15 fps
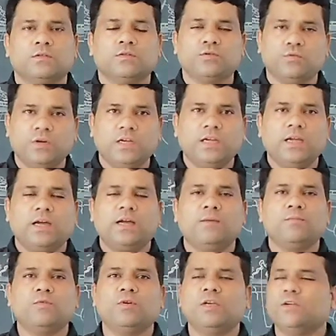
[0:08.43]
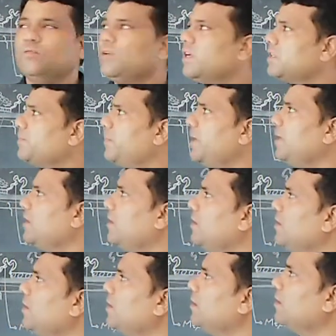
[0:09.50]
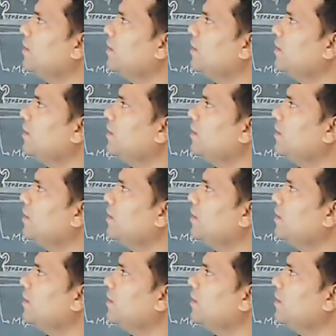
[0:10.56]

Today I am going to explain